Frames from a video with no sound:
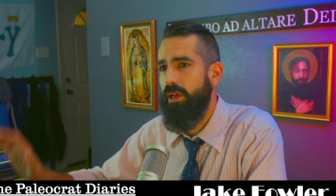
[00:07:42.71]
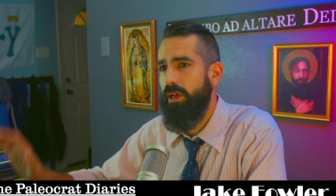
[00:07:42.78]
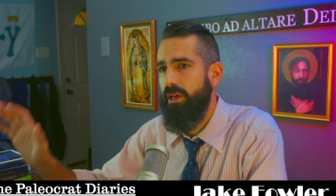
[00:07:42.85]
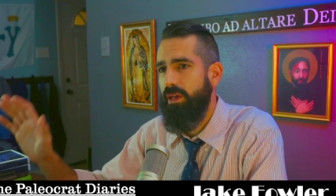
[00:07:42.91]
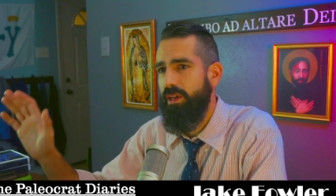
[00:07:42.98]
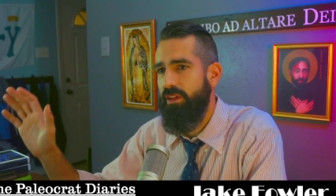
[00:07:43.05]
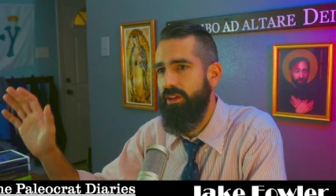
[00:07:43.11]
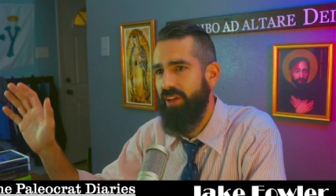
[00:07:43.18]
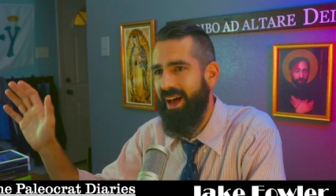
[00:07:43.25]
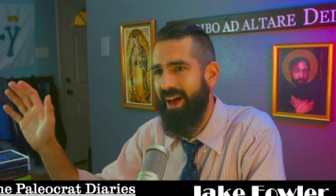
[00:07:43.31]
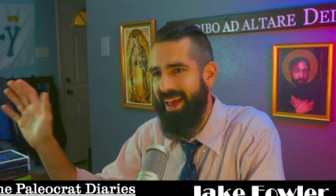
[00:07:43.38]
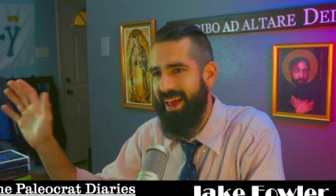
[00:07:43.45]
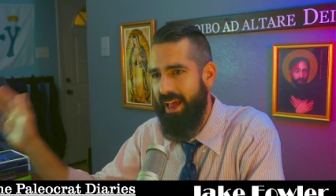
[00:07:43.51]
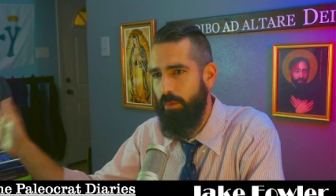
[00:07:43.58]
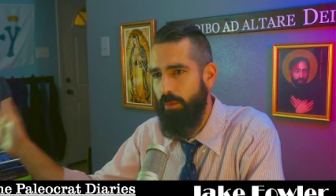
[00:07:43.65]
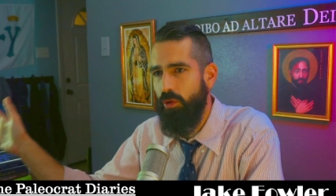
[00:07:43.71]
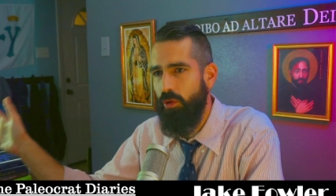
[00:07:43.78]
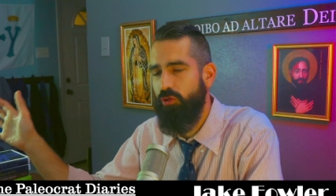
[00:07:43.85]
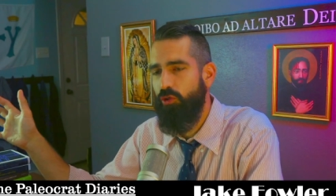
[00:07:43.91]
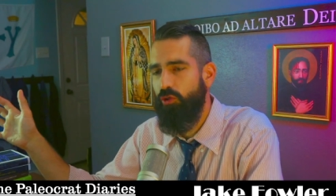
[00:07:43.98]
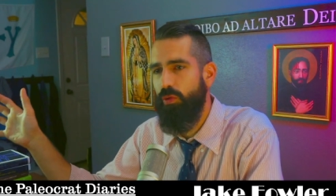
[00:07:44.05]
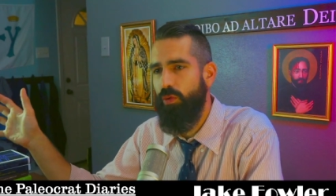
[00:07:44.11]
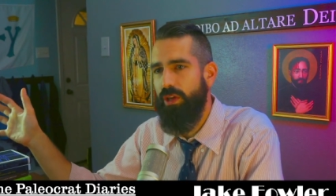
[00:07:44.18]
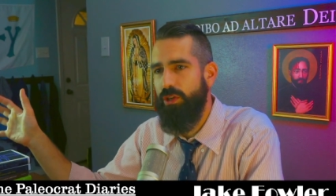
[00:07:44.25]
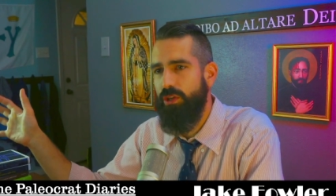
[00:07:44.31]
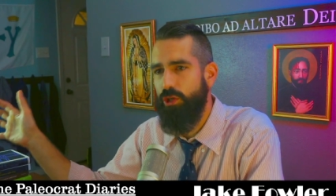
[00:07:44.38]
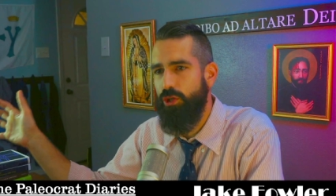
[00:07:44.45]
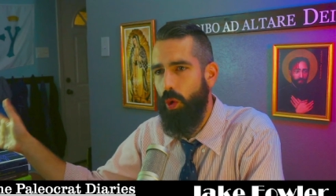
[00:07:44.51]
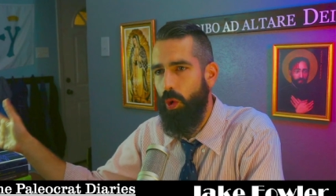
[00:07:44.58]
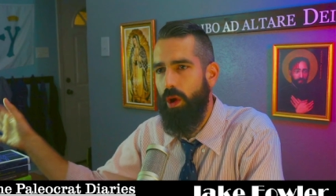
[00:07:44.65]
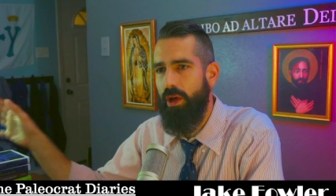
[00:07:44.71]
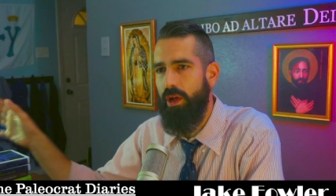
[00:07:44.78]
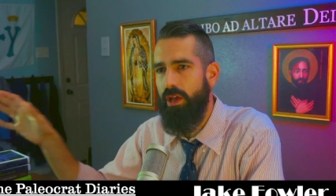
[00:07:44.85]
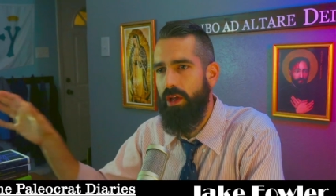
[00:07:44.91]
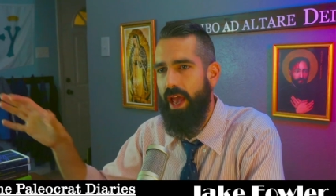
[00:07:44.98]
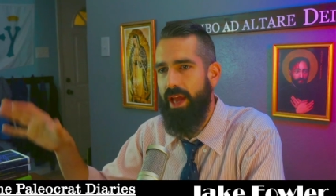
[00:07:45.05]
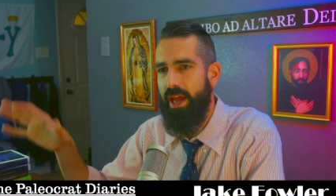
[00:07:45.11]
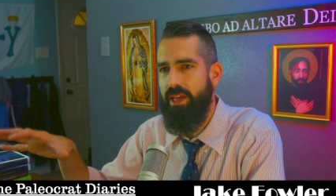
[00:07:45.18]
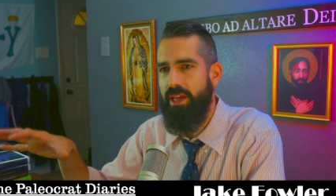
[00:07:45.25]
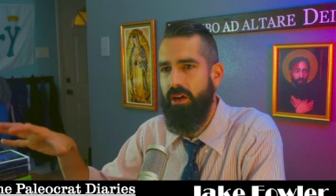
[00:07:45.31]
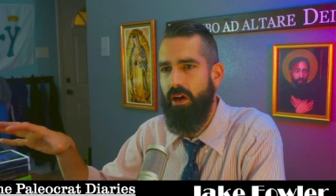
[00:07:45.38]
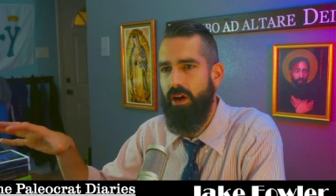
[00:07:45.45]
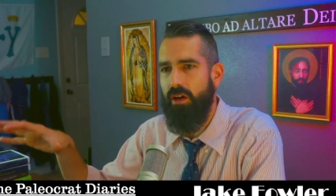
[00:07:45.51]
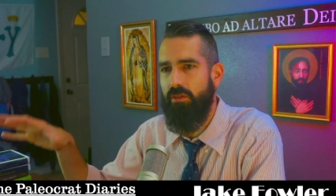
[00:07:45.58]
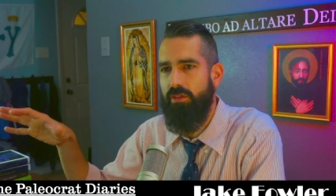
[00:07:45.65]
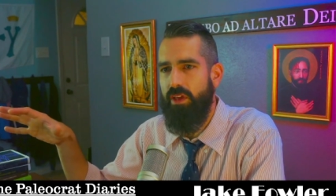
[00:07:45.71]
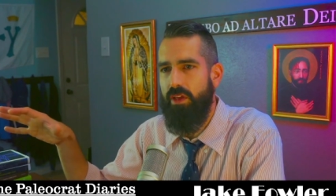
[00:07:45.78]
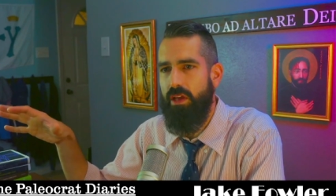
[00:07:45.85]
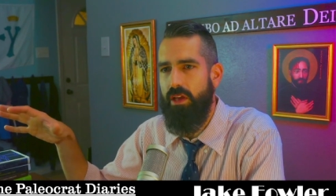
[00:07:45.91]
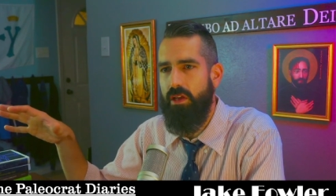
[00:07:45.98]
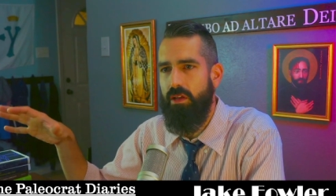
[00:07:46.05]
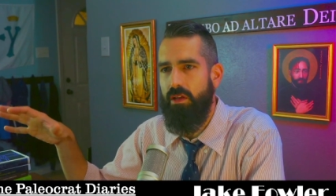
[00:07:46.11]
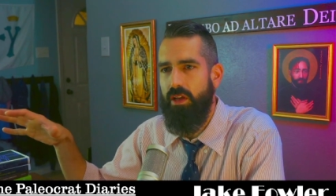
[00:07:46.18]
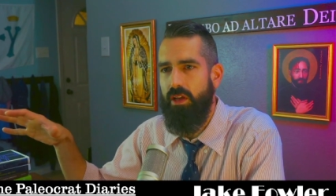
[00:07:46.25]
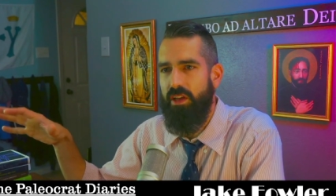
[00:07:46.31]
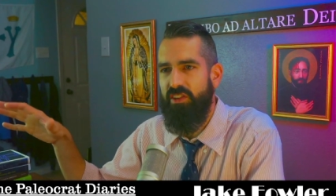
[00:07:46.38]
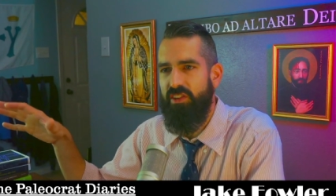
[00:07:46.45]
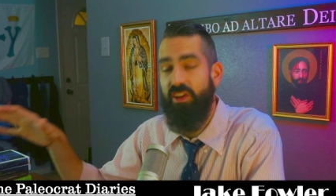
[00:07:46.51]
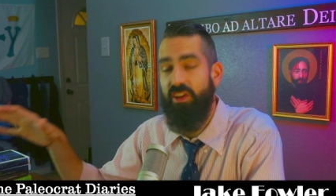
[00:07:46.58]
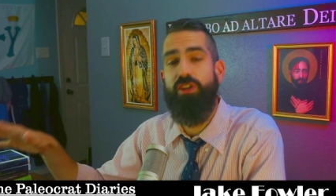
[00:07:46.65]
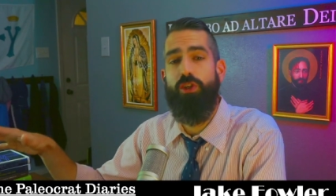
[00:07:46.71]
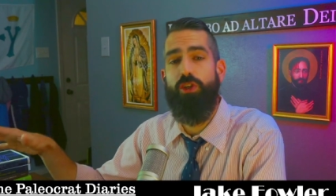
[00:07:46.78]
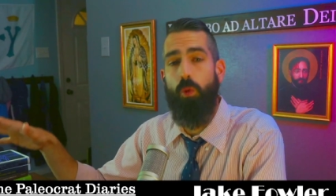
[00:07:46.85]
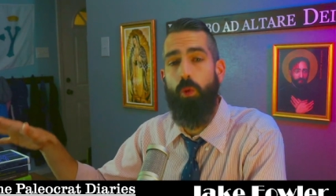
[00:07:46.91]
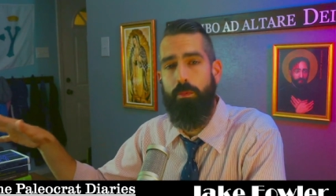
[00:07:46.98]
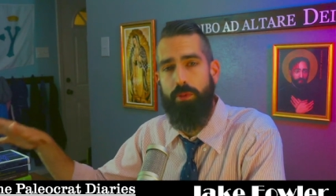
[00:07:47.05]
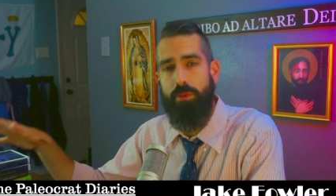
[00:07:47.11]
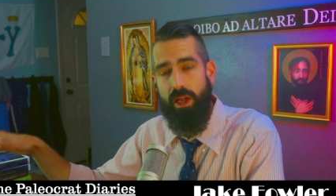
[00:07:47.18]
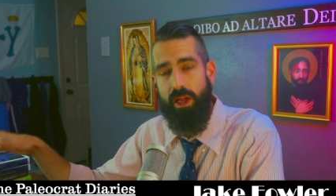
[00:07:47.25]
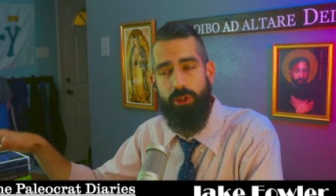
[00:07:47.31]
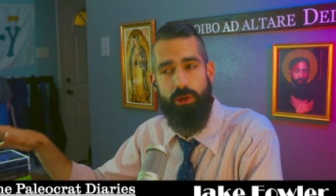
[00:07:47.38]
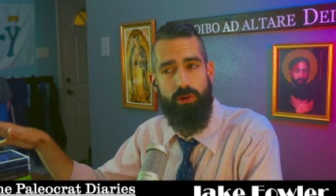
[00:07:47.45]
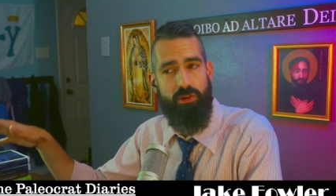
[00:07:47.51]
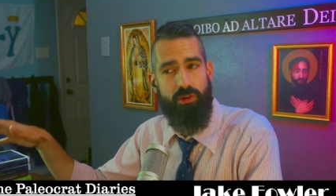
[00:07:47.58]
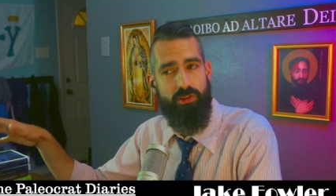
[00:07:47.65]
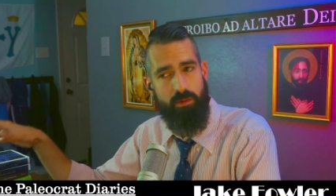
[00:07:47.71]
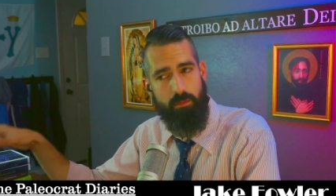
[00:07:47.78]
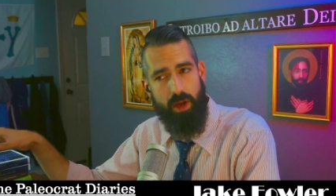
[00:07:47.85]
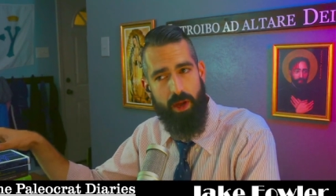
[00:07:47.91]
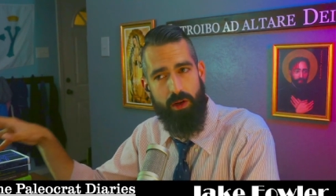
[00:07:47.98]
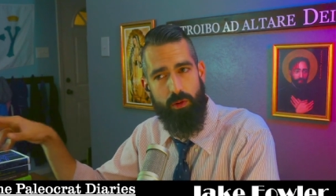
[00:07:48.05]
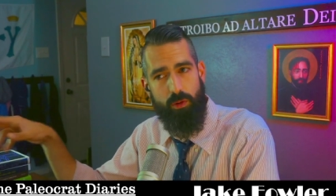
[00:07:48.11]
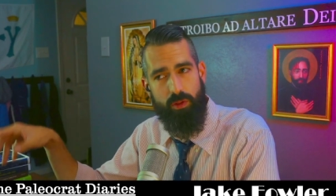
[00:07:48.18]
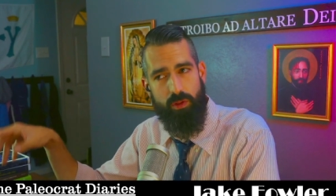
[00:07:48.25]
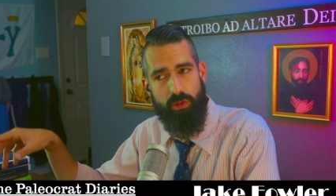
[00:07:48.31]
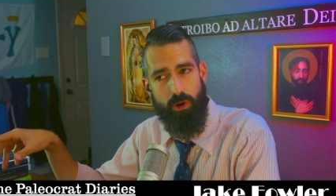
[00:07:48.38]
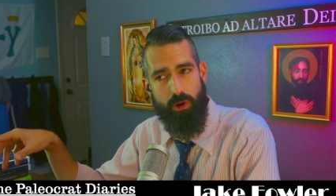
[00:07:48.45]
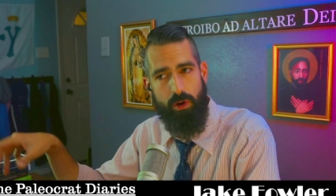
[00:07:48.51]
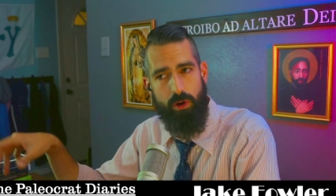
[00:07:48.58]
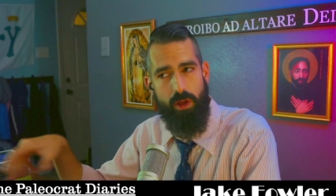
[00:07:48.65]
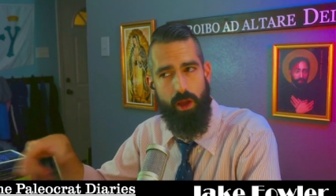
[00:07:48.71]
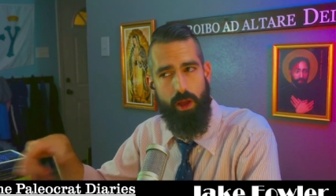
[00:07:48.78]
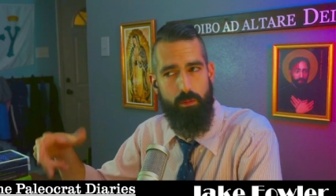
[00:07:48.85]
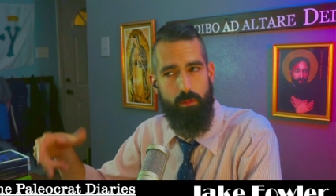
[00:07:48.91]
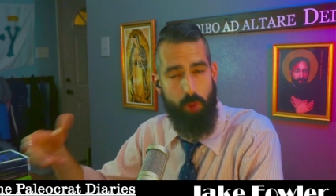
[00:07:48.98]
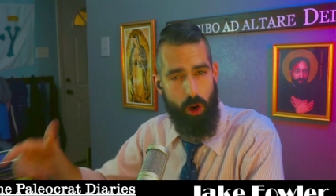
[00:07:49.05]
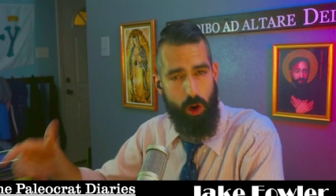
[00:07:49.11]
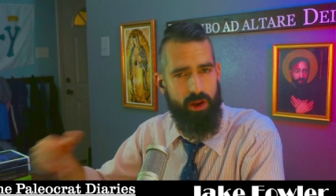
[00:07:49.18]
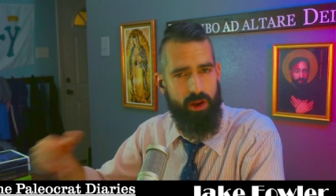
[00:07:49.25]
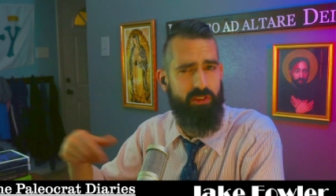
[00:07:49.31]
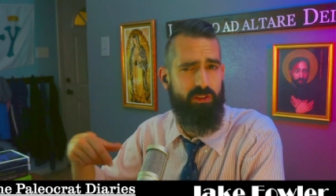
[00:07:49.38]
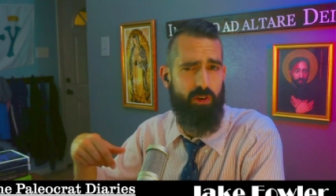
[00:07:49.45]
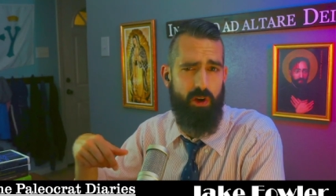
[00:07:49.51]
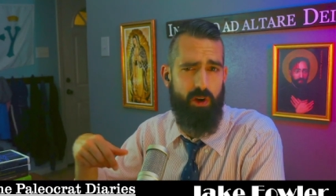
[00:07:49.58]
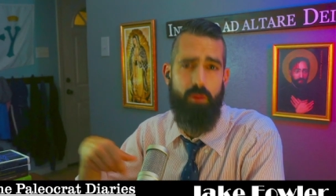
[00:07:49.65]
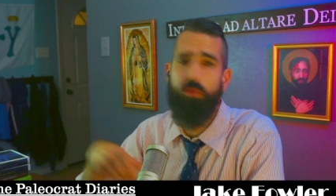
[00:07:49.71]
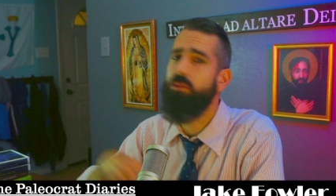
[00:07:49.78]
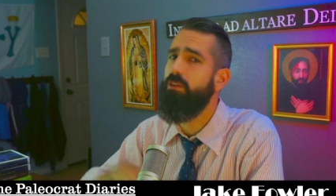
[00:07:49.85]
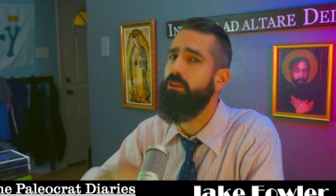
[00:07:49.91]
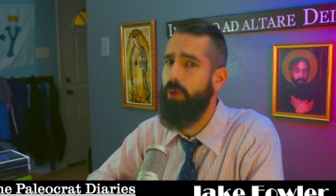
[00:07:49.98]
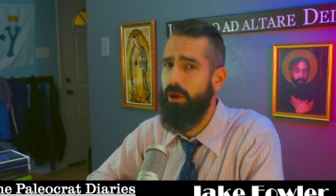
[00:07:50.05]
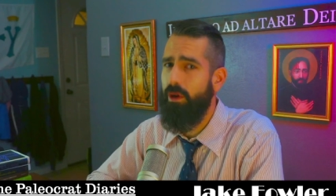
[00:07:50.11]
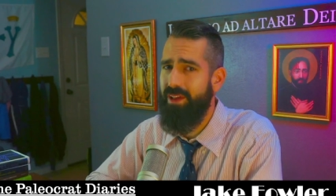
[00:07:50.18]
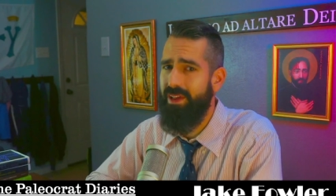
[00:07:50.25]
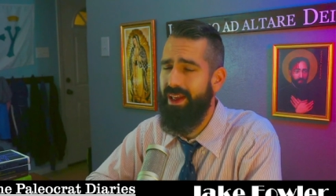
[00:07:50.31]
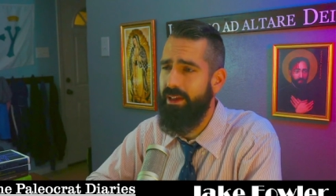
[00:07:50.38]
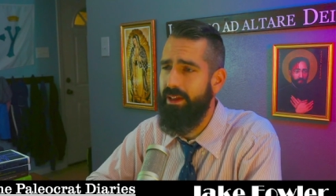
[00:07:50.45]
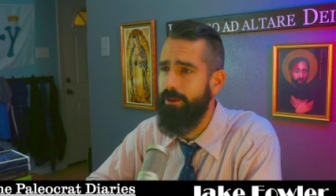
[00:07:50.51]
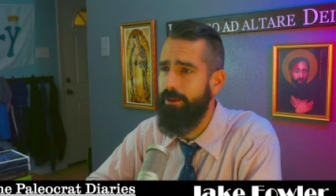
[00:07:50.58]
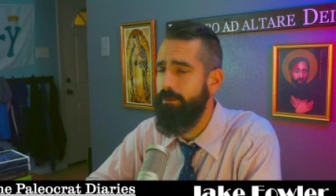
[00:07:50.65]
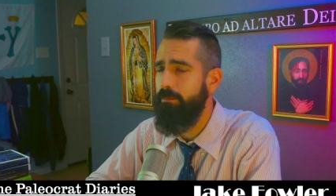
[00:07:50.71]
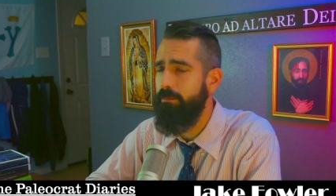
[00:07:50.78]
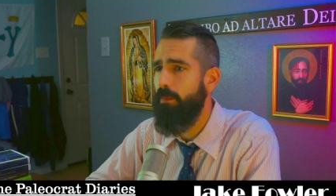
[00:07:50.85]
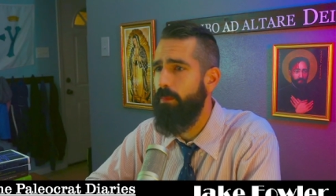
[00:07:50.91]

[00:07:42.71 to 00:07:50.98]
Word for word: he's not able to enjoy any of the sensual pleasures that Michael III and Bardas are able to partake in.